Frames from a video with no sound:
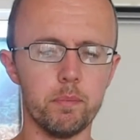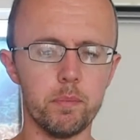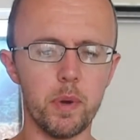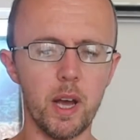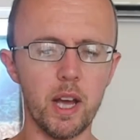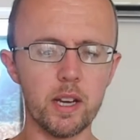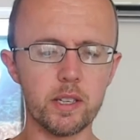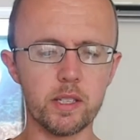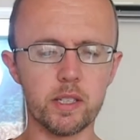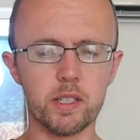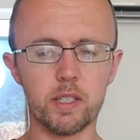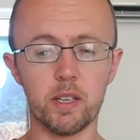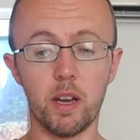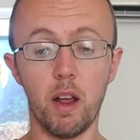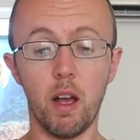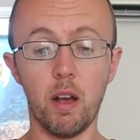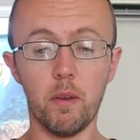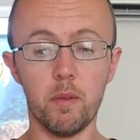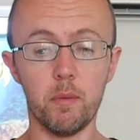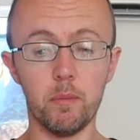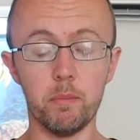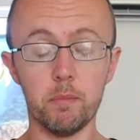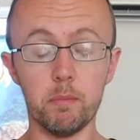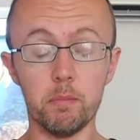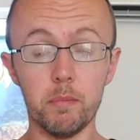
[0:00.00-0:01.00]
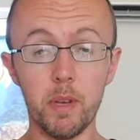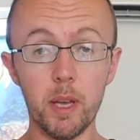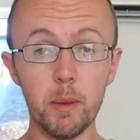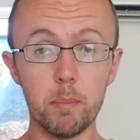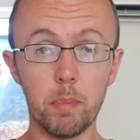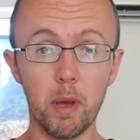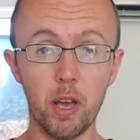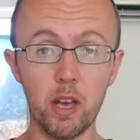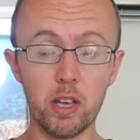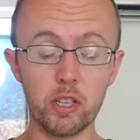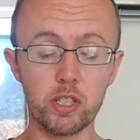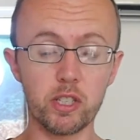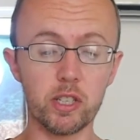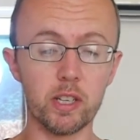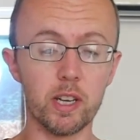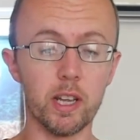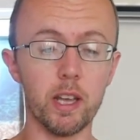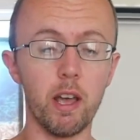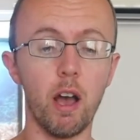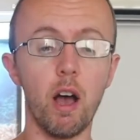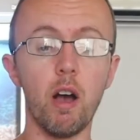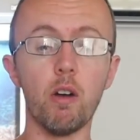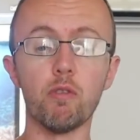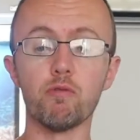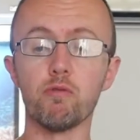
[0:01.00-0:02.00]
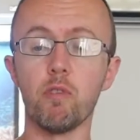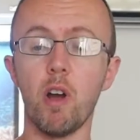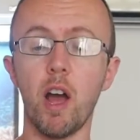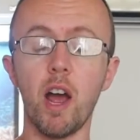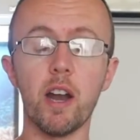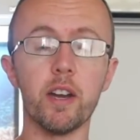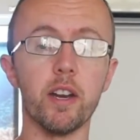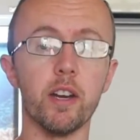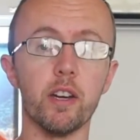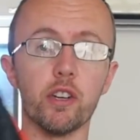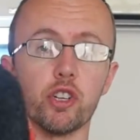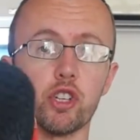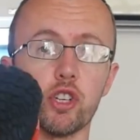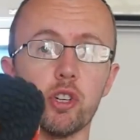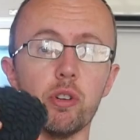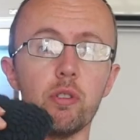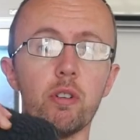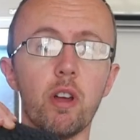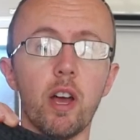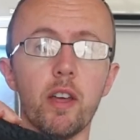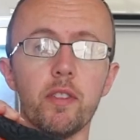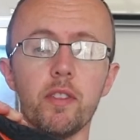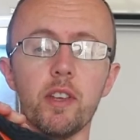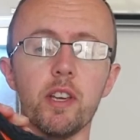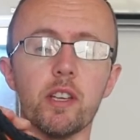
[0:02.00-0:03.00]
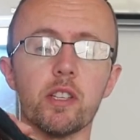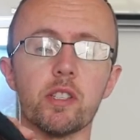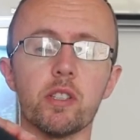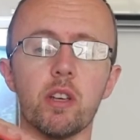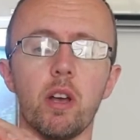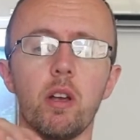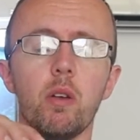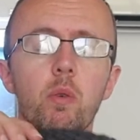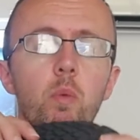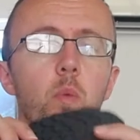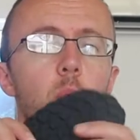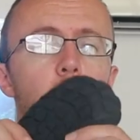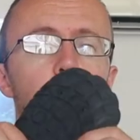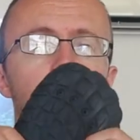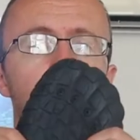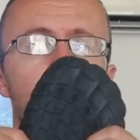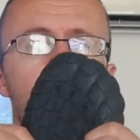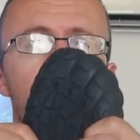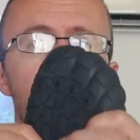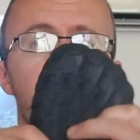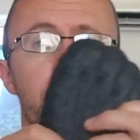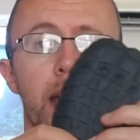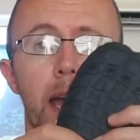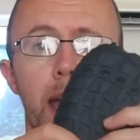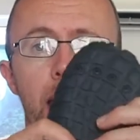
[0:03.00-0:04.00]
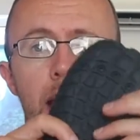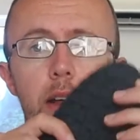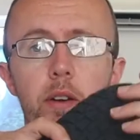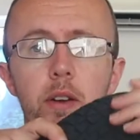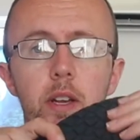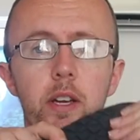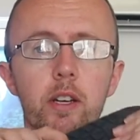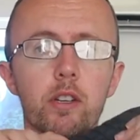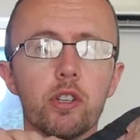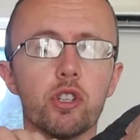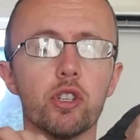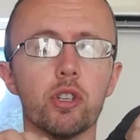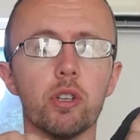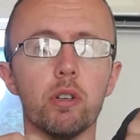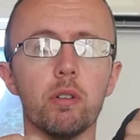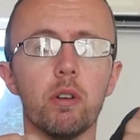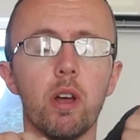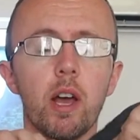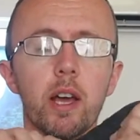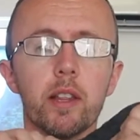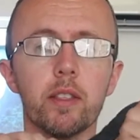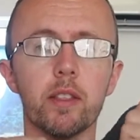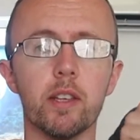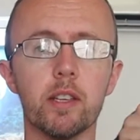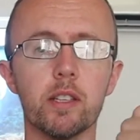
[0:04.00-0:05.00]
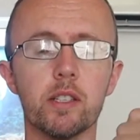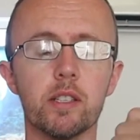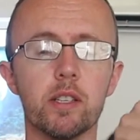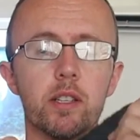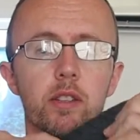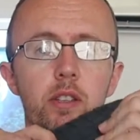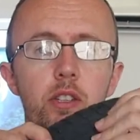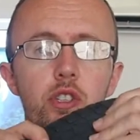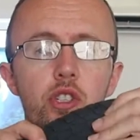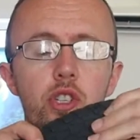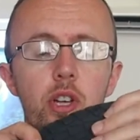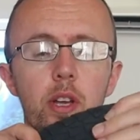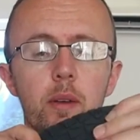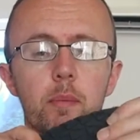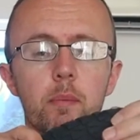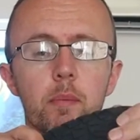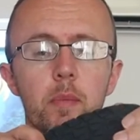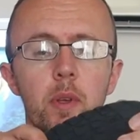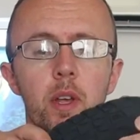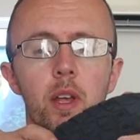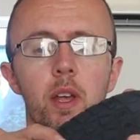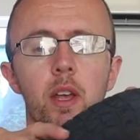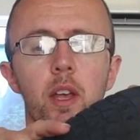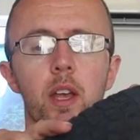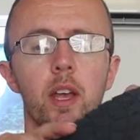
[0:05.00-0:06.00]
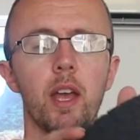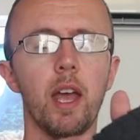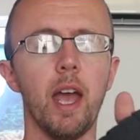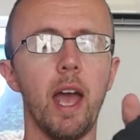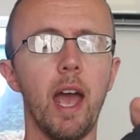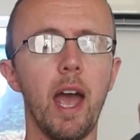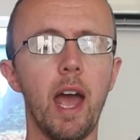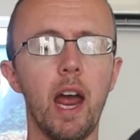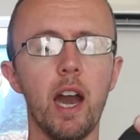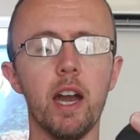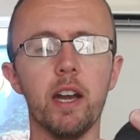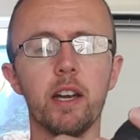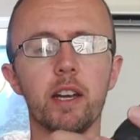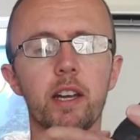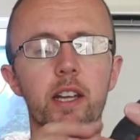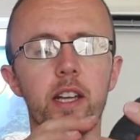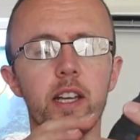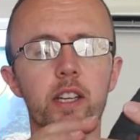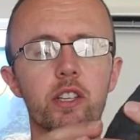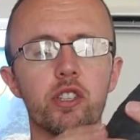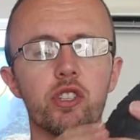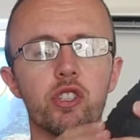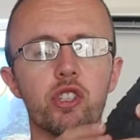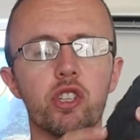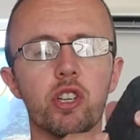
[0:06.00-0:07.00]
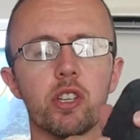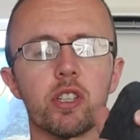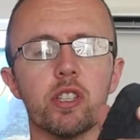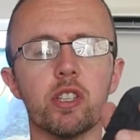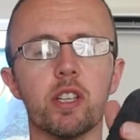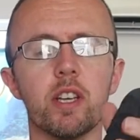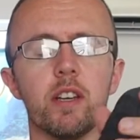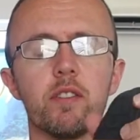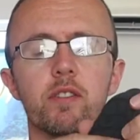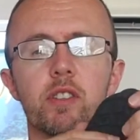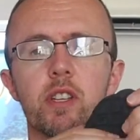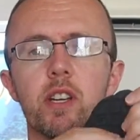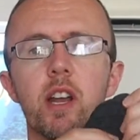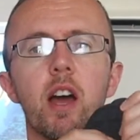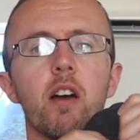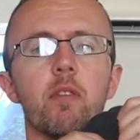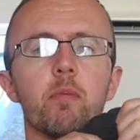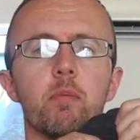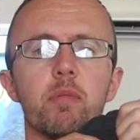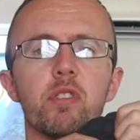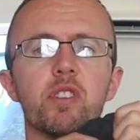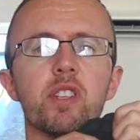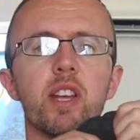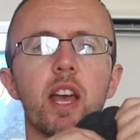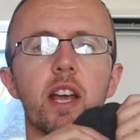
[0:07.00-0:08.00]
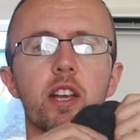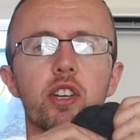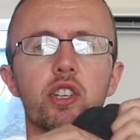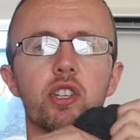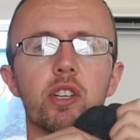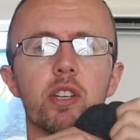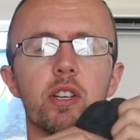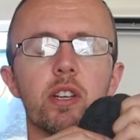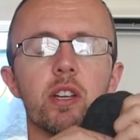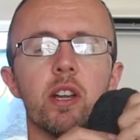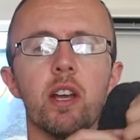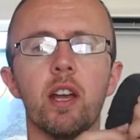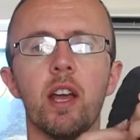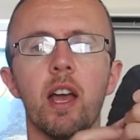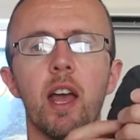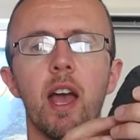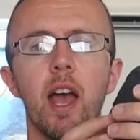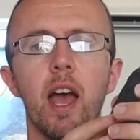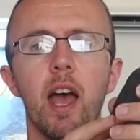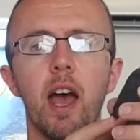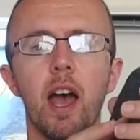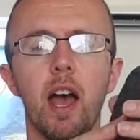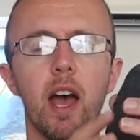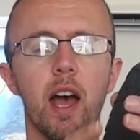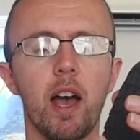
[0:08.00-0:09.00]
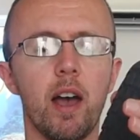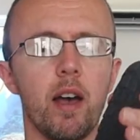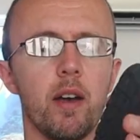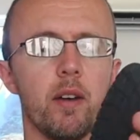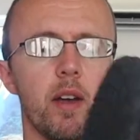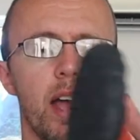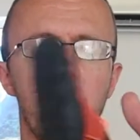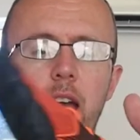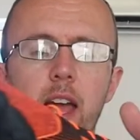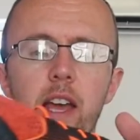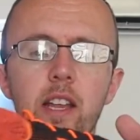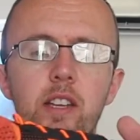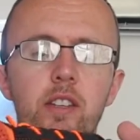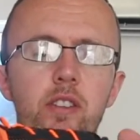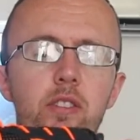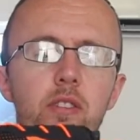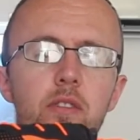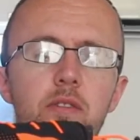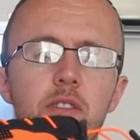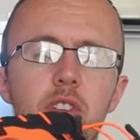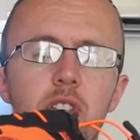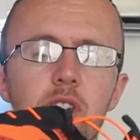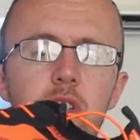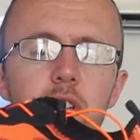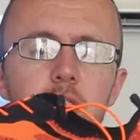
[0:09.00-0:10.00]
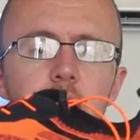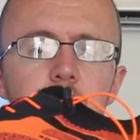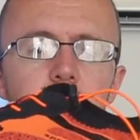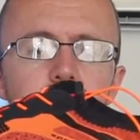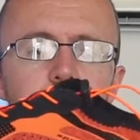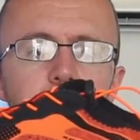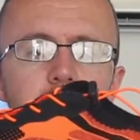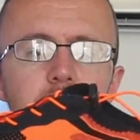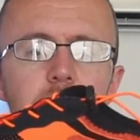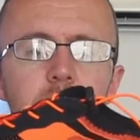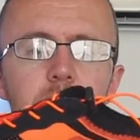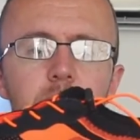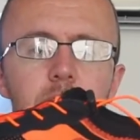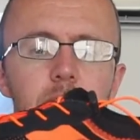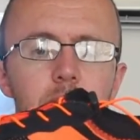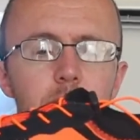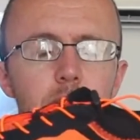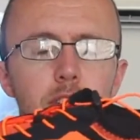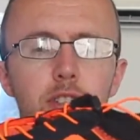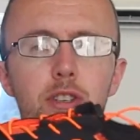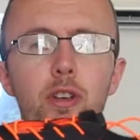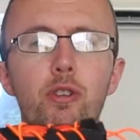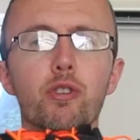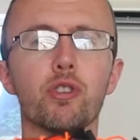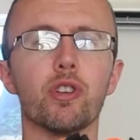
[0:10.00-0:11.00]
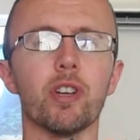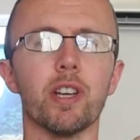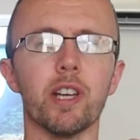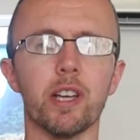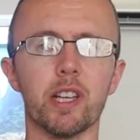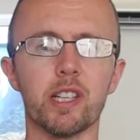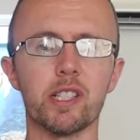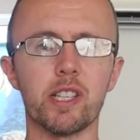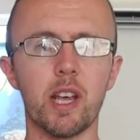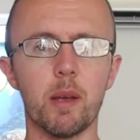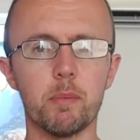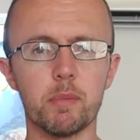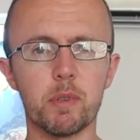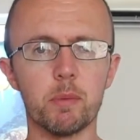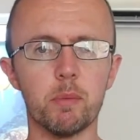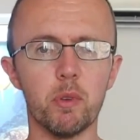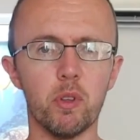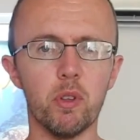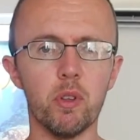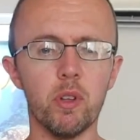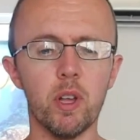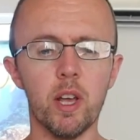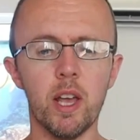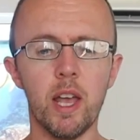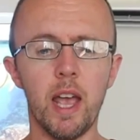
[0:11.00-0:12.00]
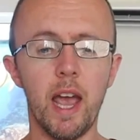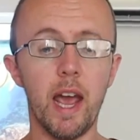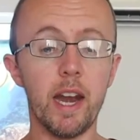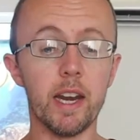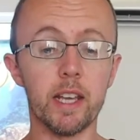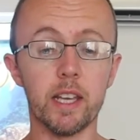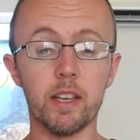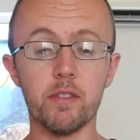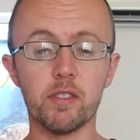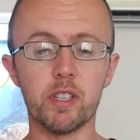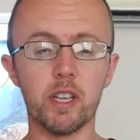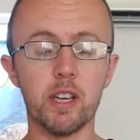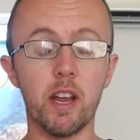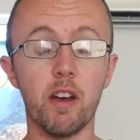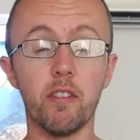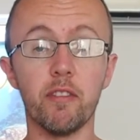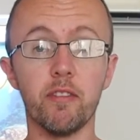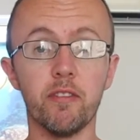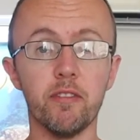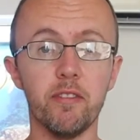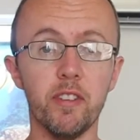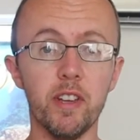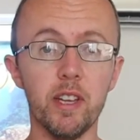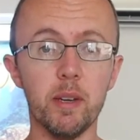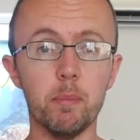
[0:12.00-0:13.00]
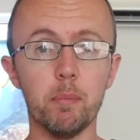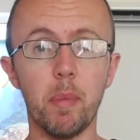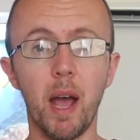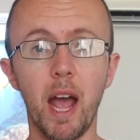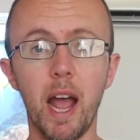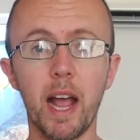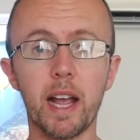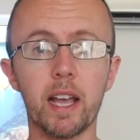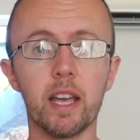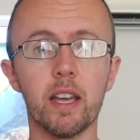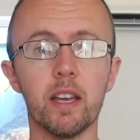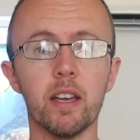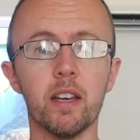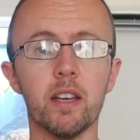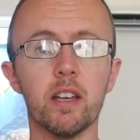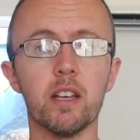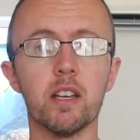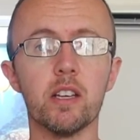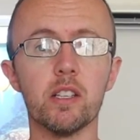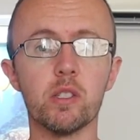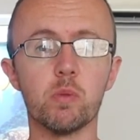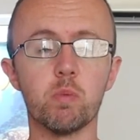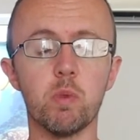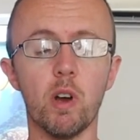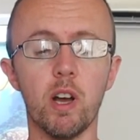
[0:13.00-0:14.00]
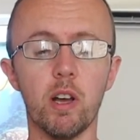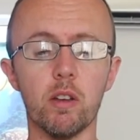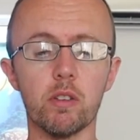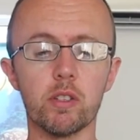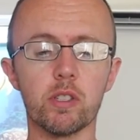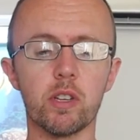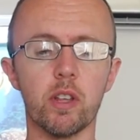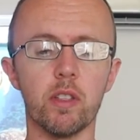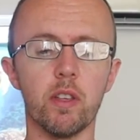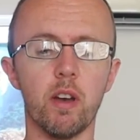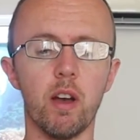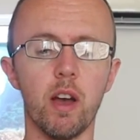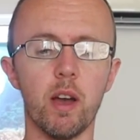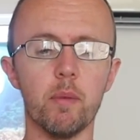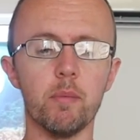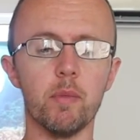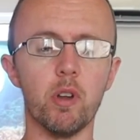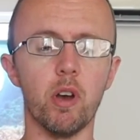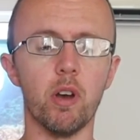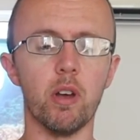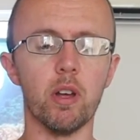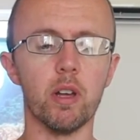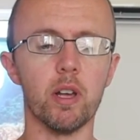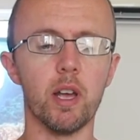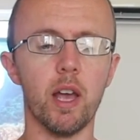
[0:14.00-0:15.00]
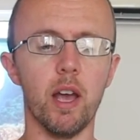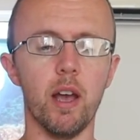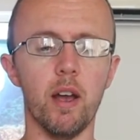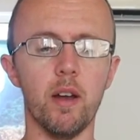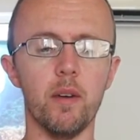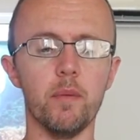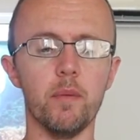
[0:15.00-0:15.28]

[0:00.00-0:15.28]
But me personally, I'll run in a shoe like this, I'll work out in a shoe like this in the gym, and it just gives enough protection, and obviously it's socially acceptable, and it gives enough feedback as well, so that I'm not,